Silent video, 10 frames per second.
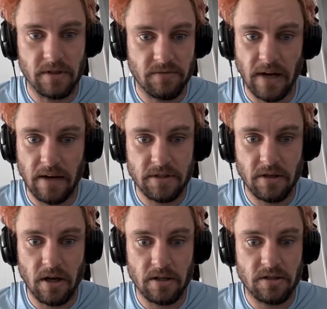5
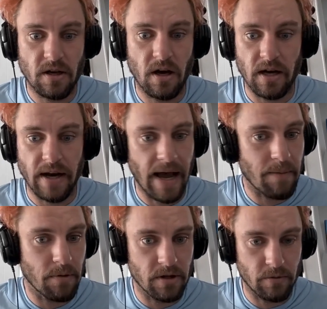stars on
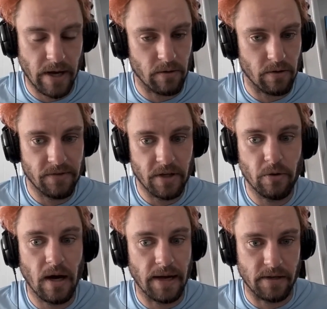Apple and write a
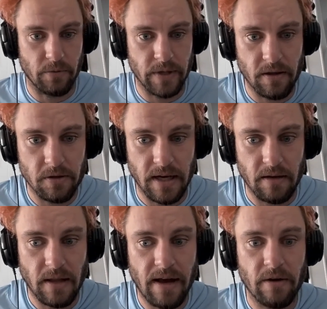review, I can read those out
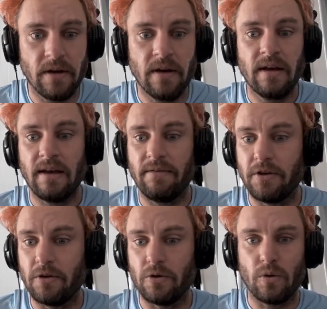loud. If
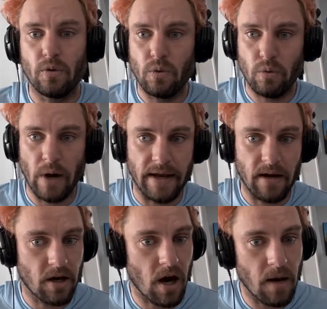you write
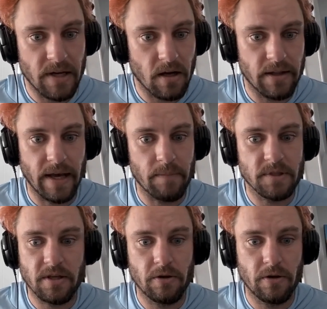a comment on the
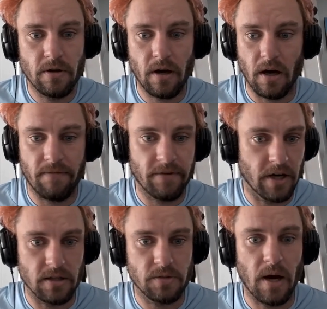episode, if you're
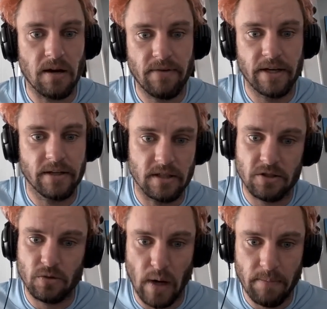on Spotify, you can just
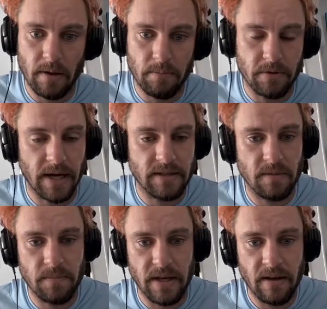swipe up and write
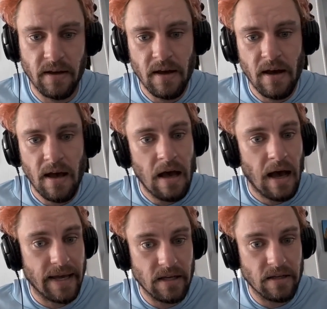something.
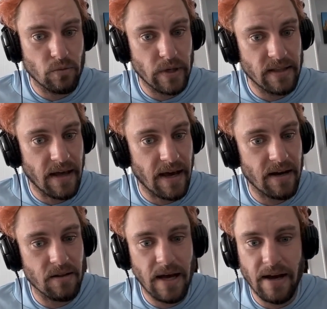I can read that
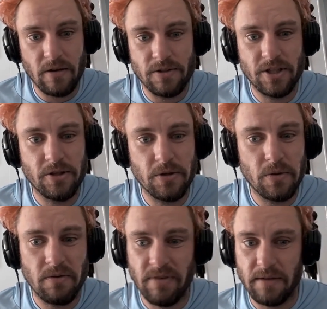out loud
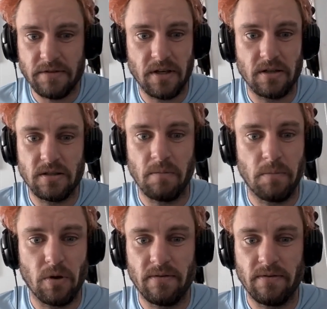too. 5 stars on
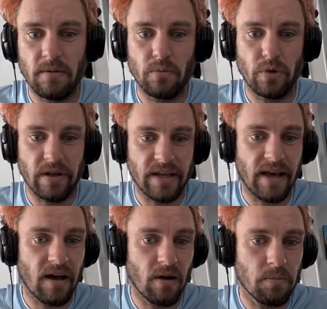both of them really
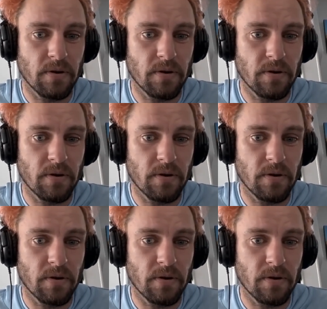help.